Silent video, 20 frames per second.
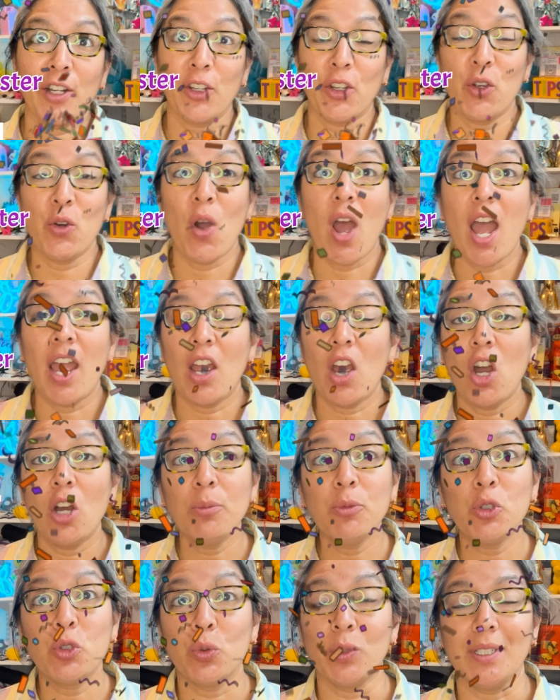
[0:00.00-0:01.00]
you? I
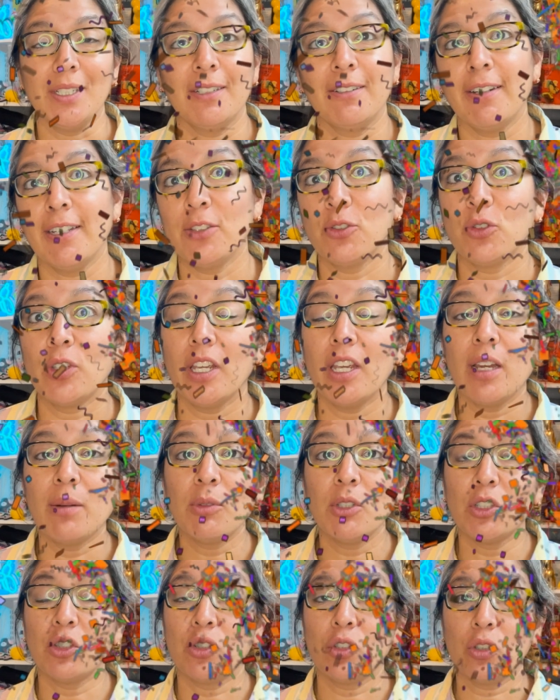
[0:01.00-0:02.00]
hope you're doing great. Today I'm
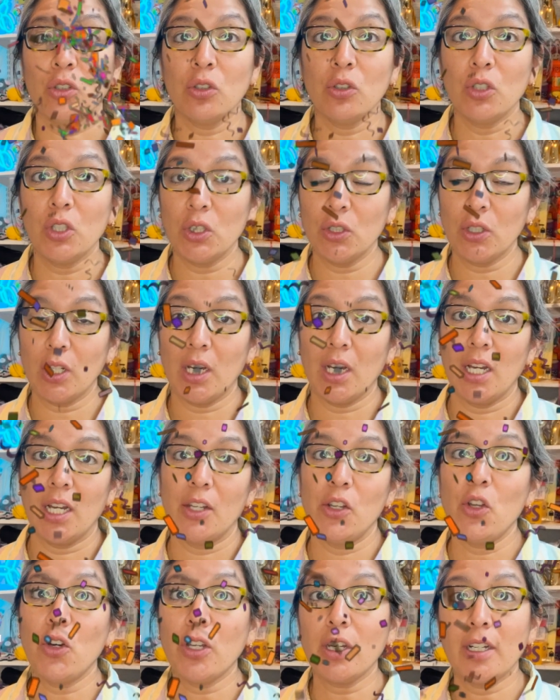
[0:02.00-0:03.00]
going to show you
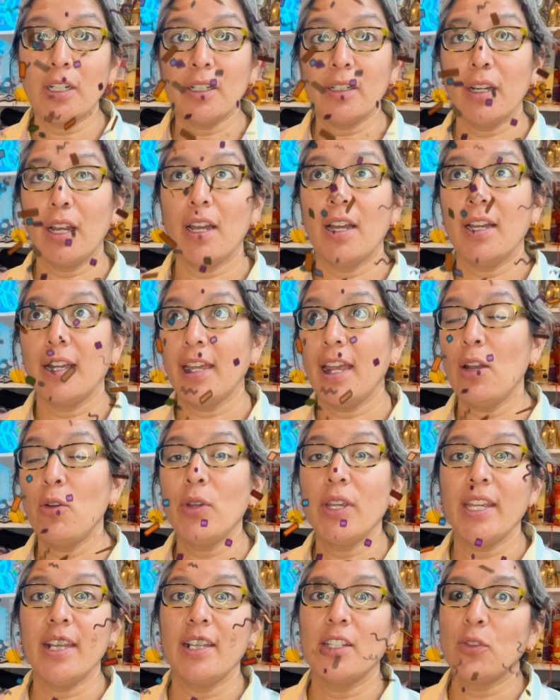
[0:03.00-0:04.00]
another Hello
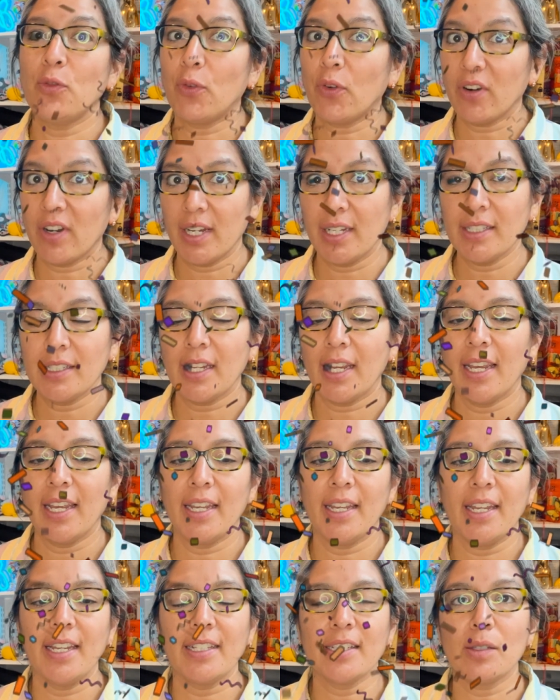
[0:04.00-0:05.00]
Kitty's print,
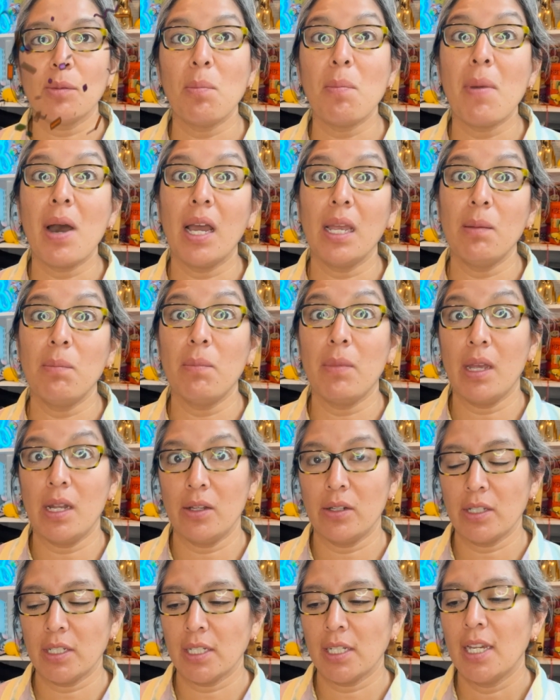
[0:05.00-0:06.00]
and it's My
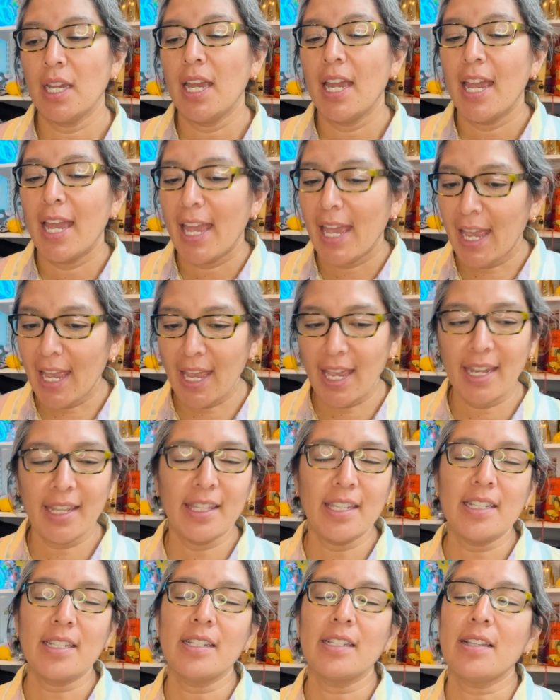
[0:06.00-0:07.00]
Melody.
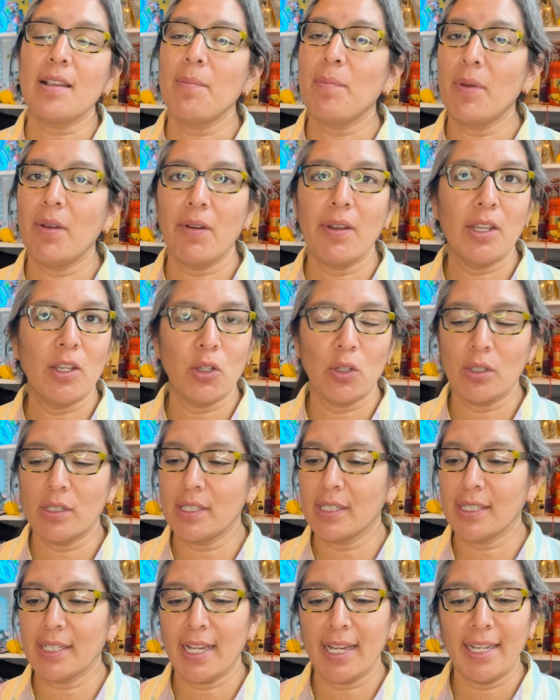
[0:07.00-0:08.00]
And this is a very cute
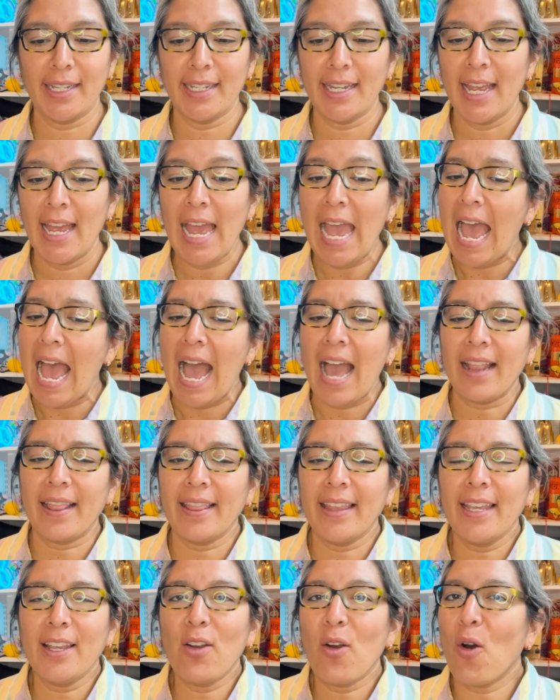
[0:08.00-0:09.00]
design. I
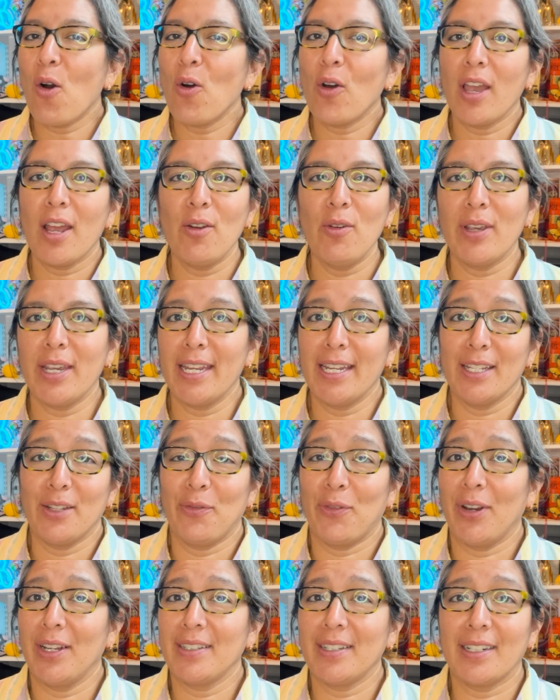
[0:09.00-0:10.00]
think all Hello Kitty's
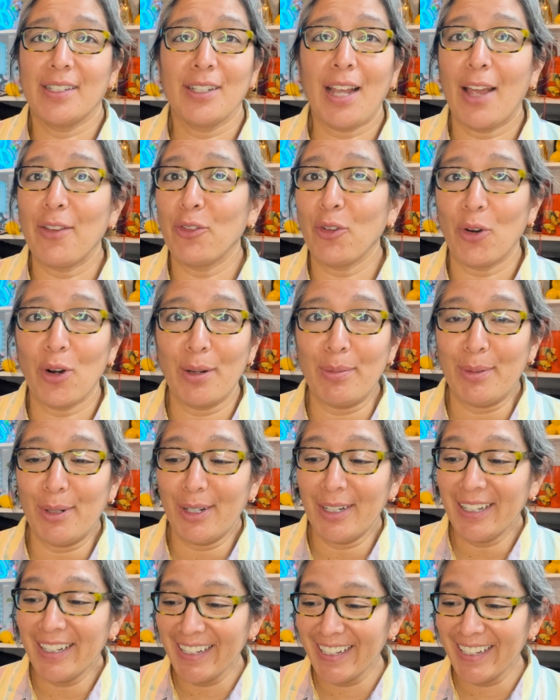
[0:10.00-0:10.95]
friends are adorable.